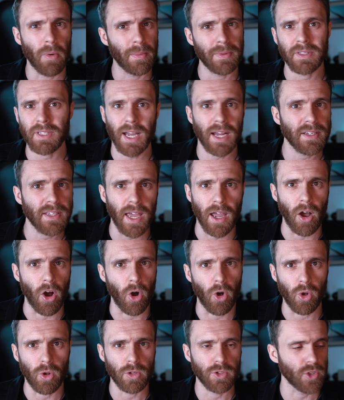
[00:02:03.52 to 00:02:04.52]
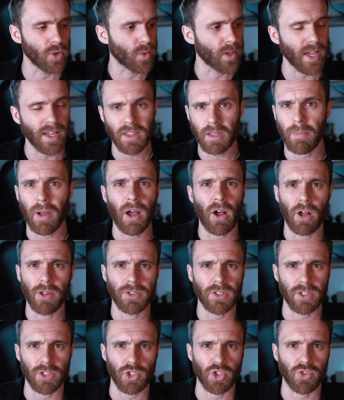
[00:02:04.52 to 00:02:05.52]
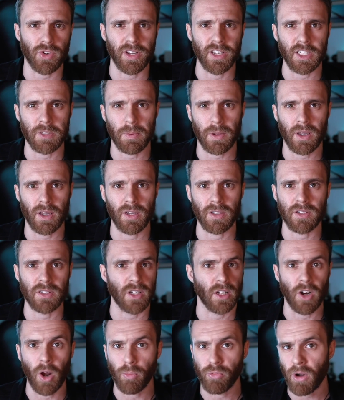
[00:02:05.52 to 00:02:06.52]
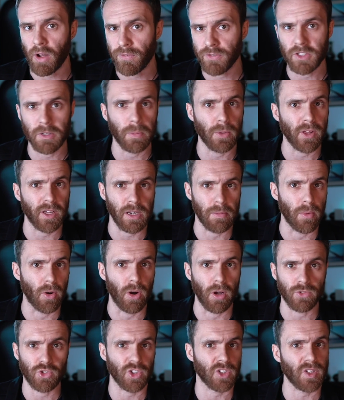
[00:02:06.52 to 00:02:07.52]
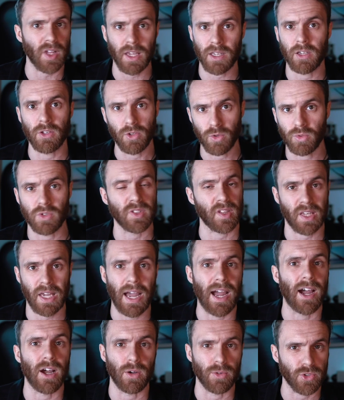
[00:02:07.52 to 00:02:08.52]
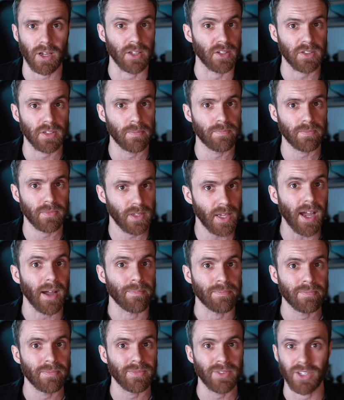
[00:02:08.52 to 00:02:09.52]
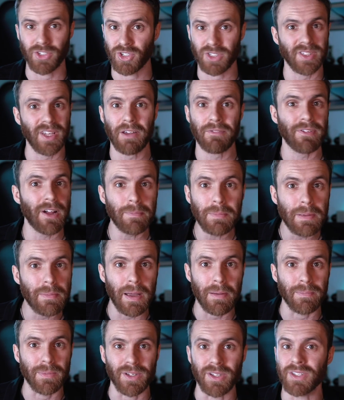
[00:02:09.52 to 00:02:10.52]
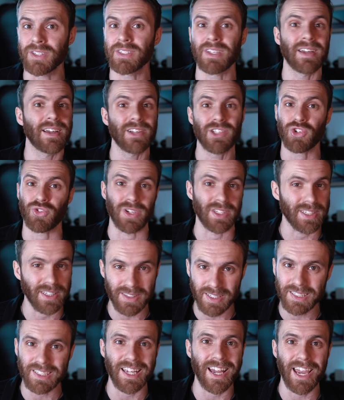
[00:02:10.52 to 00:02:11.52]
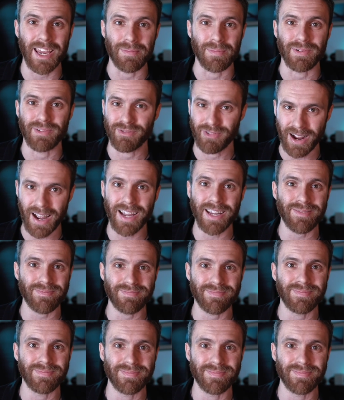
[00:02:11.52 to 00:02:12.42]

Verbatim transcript: mum and dad get old, you kick them out onto the streets because they're not profitable anymore, just like you do to the cows because yeah, they're just like family members, treated the same, right?